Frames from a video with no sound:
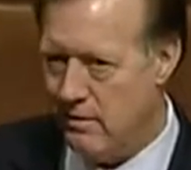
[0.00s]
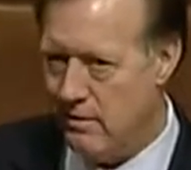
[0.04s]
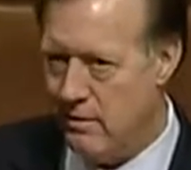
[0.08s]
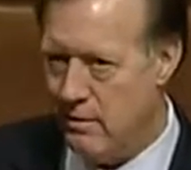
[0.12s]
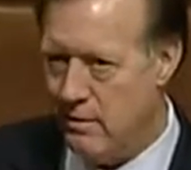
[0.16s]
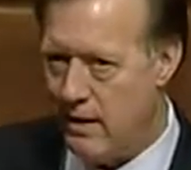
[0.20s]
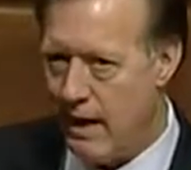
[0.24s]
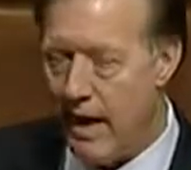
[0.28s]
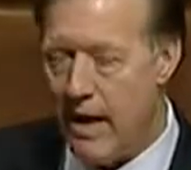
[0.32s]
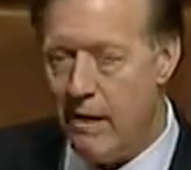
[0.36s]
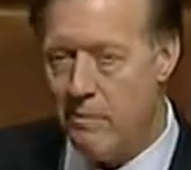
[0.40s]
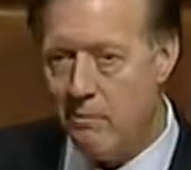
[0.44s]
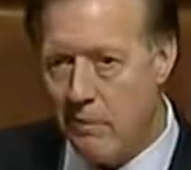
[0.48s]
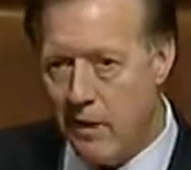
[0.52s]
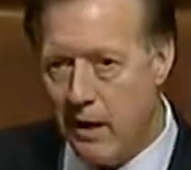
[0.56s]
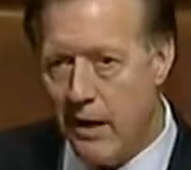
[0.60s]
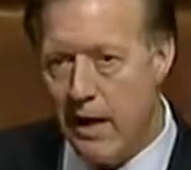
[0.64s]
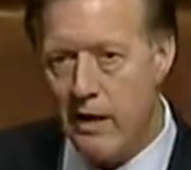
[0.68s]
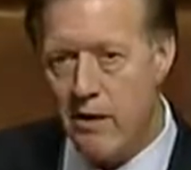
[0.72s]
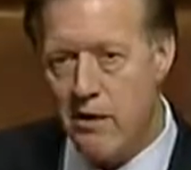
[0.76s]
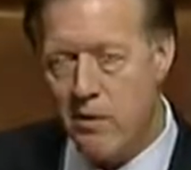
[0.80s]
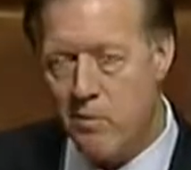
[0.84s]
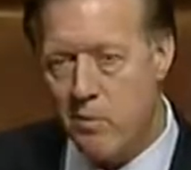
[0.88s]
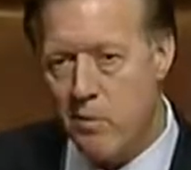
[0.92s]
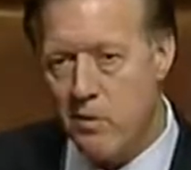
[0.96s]
I'm
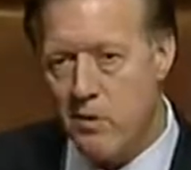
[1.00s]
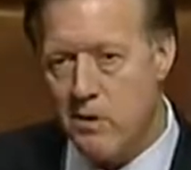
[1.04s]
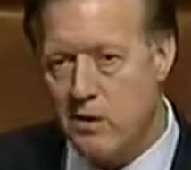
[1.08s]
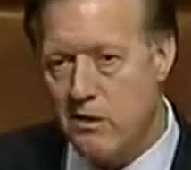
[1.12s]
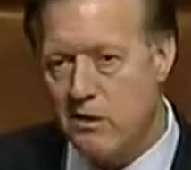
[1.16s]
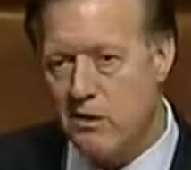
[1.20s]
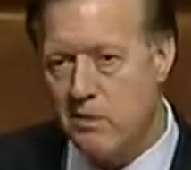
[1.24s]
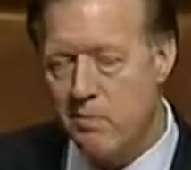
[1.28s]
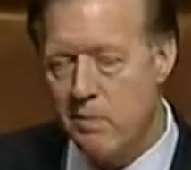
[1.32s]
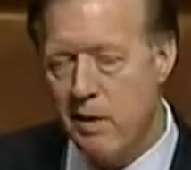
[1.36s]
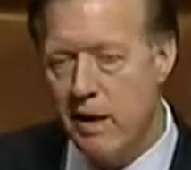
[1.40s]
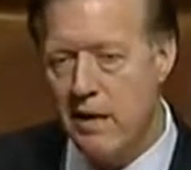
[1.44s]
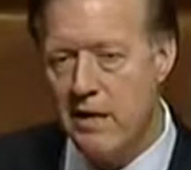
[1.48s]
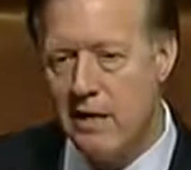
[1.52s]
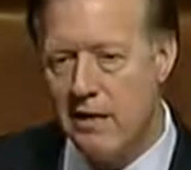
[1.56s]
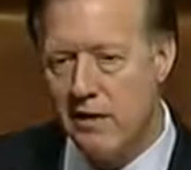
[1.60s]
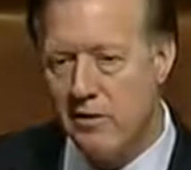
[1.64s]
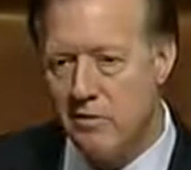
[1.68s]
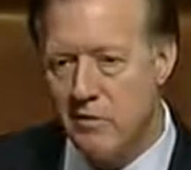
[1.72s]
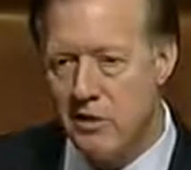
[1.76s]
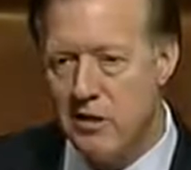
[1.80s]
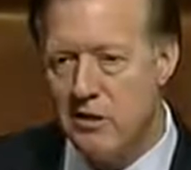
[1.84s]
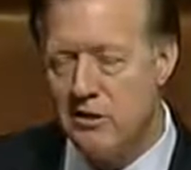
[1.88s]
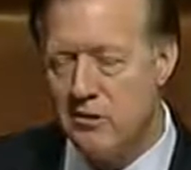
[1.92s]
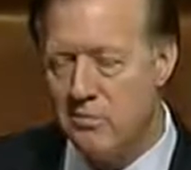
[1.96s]
glad to participate in
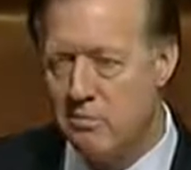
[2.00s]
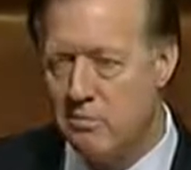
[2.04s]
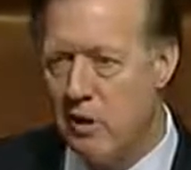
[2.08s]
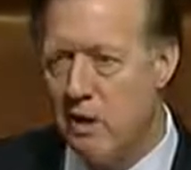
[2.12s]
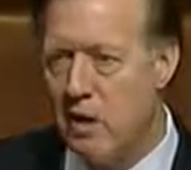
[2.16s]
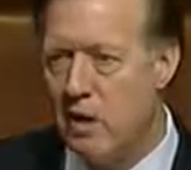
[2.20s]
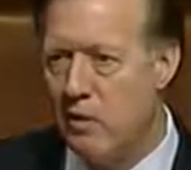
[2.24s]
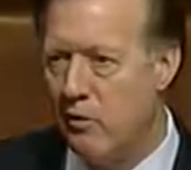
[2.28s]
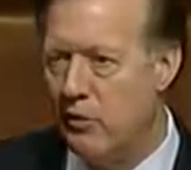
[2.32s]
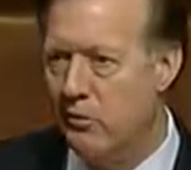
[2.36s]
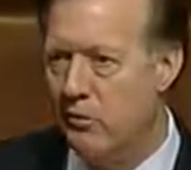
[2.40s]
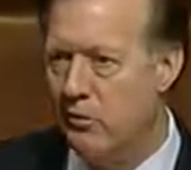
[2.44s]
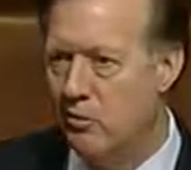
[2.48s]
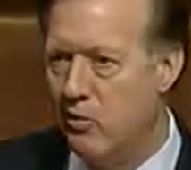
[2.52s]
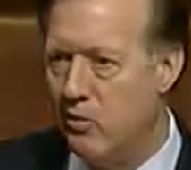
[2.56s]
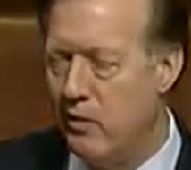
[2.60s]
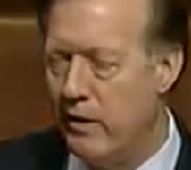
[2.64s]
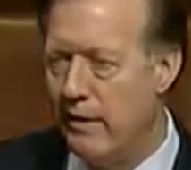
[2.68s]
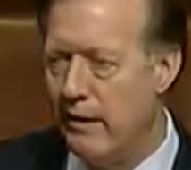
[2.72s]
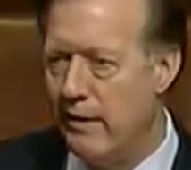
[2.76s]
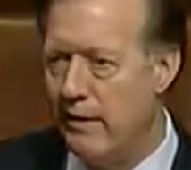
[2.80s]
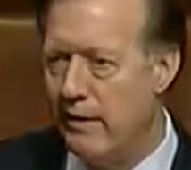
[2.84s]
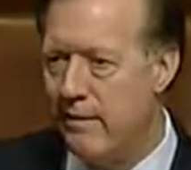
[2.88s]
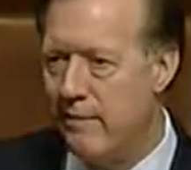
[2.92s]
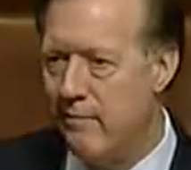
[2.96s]
this marriage
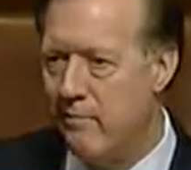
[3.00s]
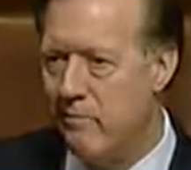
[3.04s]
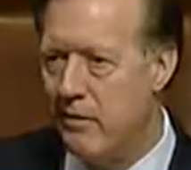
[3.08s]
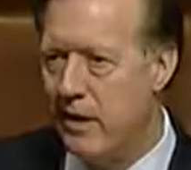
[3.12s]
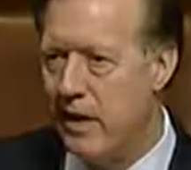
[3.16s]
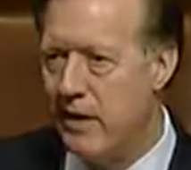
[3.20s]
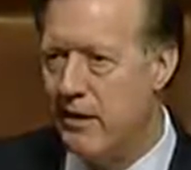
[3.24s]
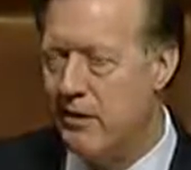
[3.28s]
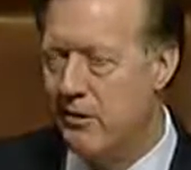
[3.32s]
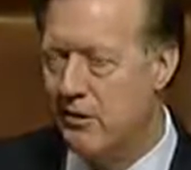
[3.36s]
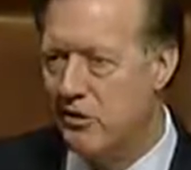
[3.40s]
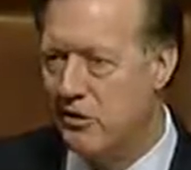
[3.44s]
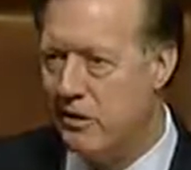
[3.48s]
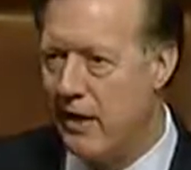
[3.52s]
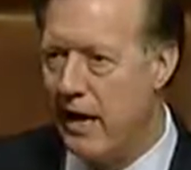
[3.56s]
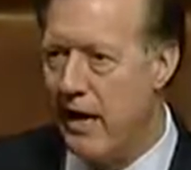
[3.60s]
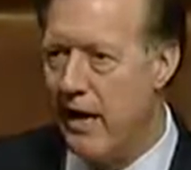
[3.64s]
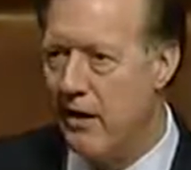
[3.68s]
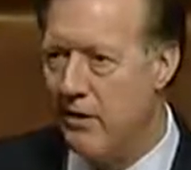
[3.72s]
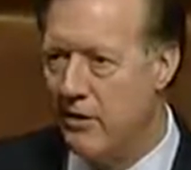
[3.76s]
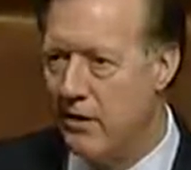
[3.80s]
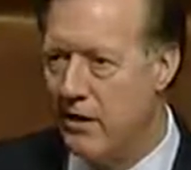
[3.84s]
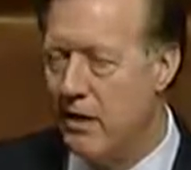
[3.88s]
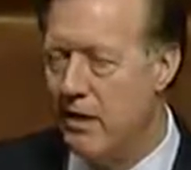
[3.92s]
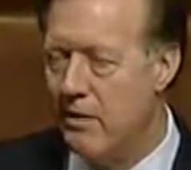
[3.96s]
week and to
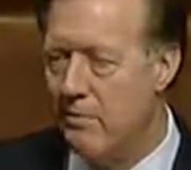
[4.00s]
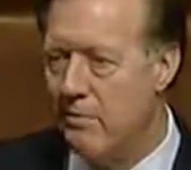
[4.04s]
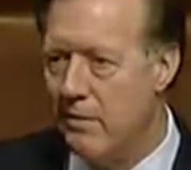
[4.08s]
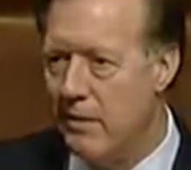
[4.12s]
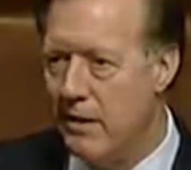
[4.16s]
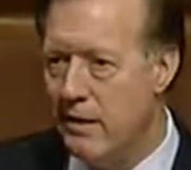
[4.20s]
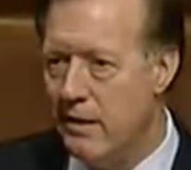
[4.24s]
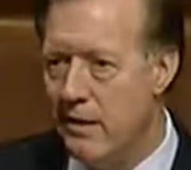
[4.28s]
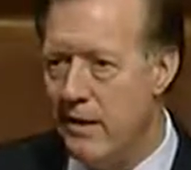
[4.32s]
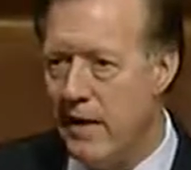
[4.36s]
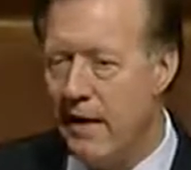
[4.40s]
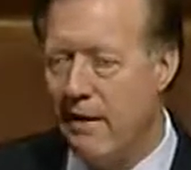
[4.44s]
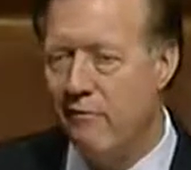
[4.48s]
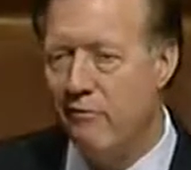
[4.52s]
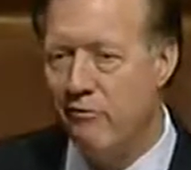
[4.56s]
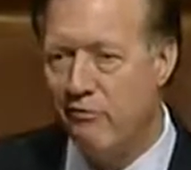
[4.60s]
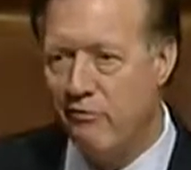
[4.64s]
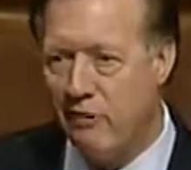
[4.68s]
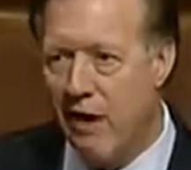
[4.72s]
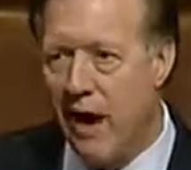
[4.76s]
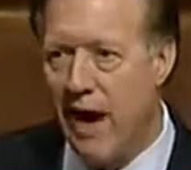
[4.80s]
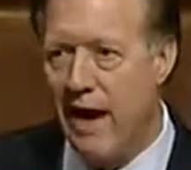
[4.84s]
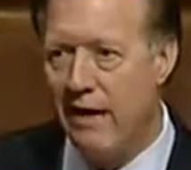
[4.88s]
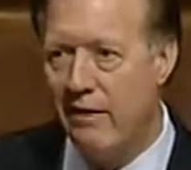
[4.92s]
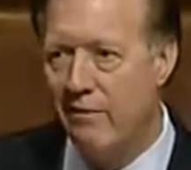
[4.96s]
stand up and
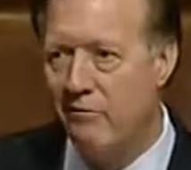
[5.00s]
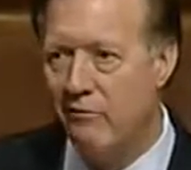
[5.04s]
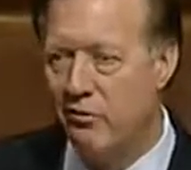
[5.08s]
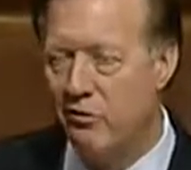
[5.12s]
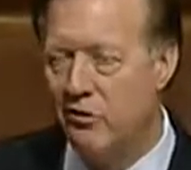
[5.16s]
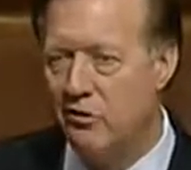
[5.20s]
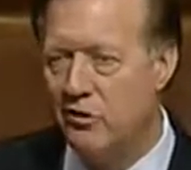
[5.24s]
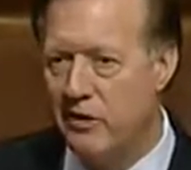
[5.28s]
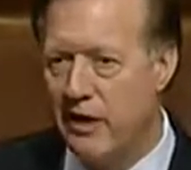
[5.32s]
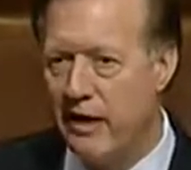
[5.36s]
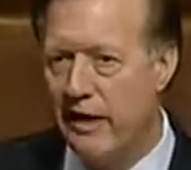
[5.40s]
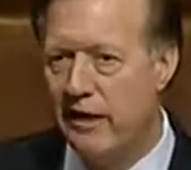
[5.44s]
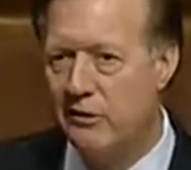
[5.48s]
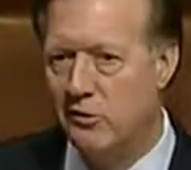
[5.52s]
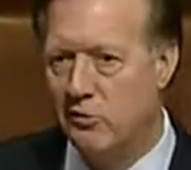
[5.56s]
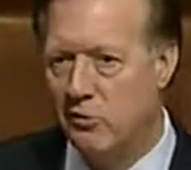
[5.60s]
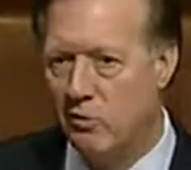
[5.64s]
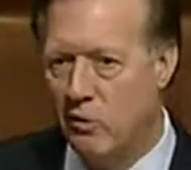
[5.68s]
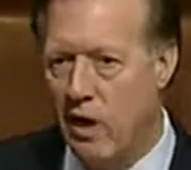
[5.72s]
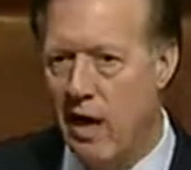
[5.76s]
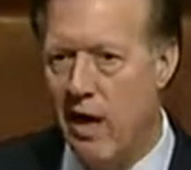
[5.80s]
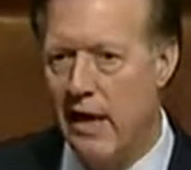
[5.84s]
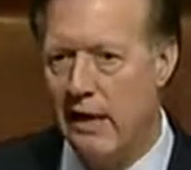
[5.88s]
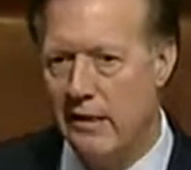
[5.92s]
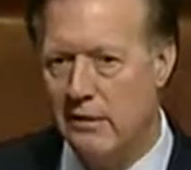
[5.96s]
fight for states'
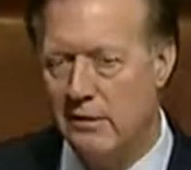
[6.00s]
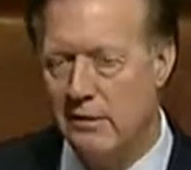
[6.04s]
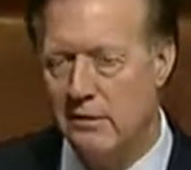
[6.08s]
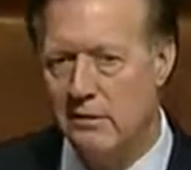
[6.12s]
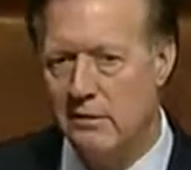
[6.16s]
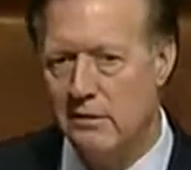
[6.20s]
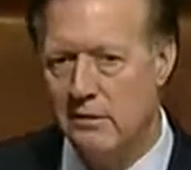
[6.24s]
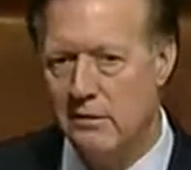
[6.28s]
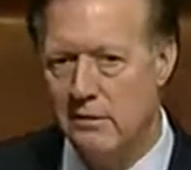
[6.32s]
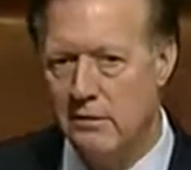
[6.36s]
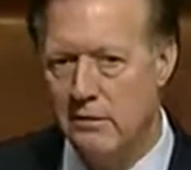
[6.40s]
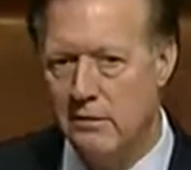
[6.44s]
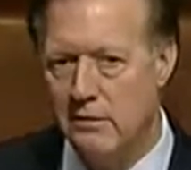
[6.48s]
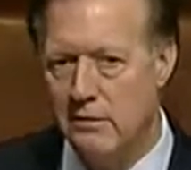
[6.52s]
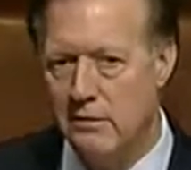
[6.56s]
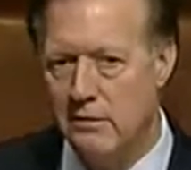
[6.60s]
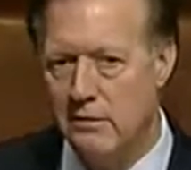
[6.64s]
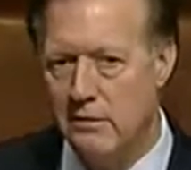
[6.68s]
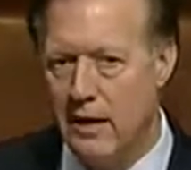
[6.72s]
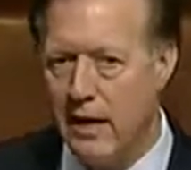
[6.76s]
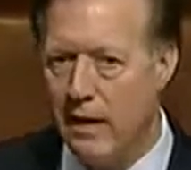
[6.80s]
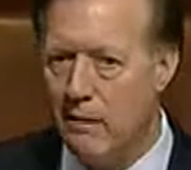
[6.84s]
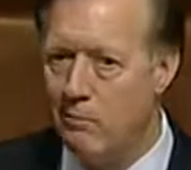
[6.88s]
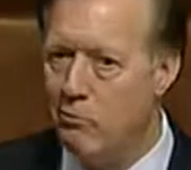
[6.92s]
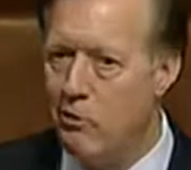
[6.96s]
rights.
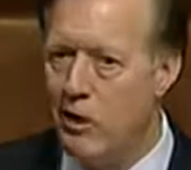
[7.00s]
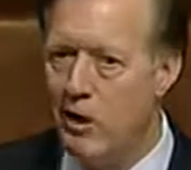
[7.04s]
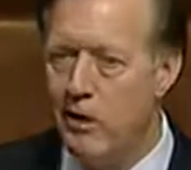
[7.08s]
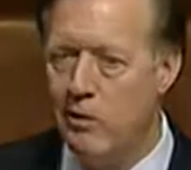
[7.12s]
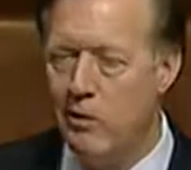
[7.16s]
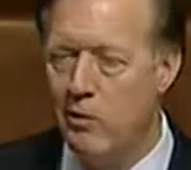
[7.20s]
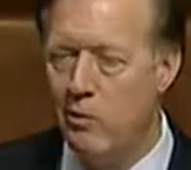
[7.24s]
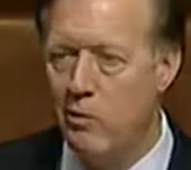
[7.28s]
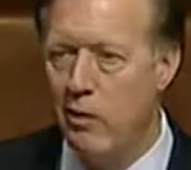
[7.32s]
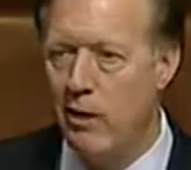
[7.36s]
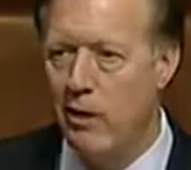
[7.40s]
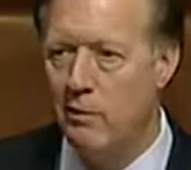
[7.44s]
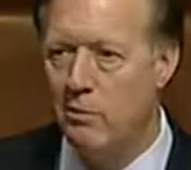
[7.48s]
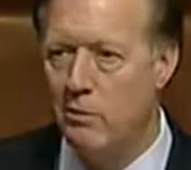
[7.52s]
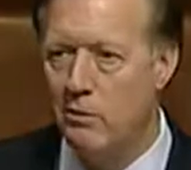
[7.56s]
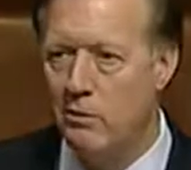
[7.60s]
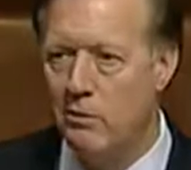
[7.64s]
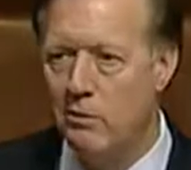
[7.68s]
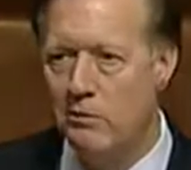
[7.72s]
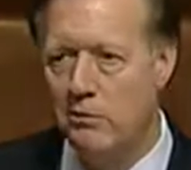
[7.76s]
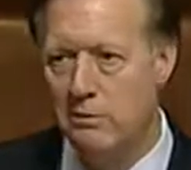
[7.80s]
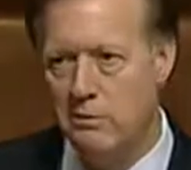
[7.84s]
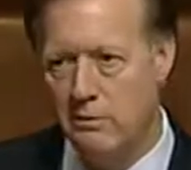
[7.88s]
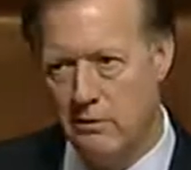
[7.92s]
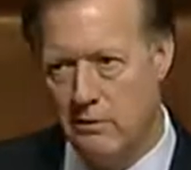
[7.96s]
I'm Randy Weber,
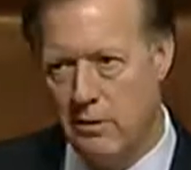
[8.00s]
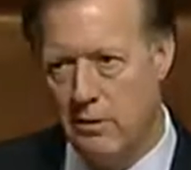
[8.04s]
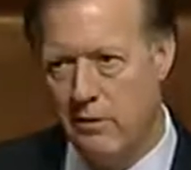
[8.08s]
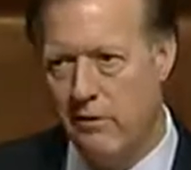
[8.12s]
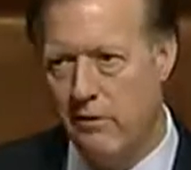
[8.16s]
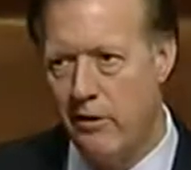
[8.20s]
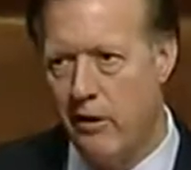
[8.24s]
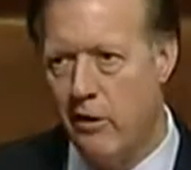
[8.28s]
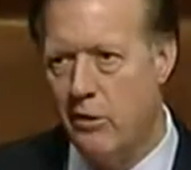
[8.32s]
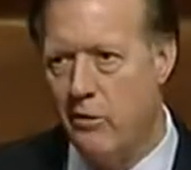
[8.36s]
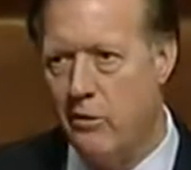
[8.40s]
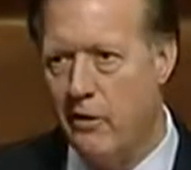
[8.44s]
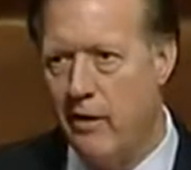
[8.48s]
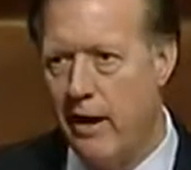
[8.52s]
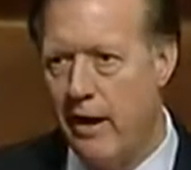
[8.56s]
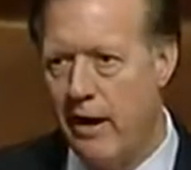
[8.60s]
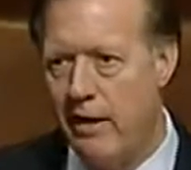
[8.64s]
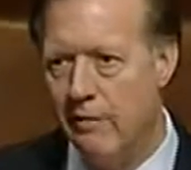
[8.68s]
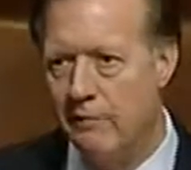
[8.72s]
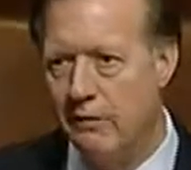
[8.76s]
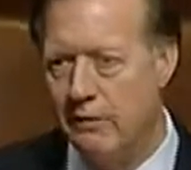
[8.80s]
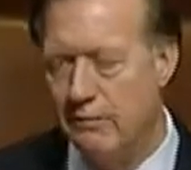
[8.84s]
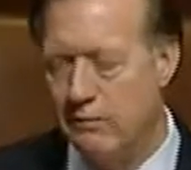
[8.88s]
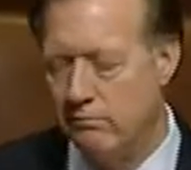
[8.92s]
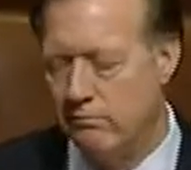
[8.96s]
and there you have
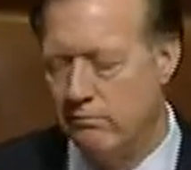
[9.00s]
it.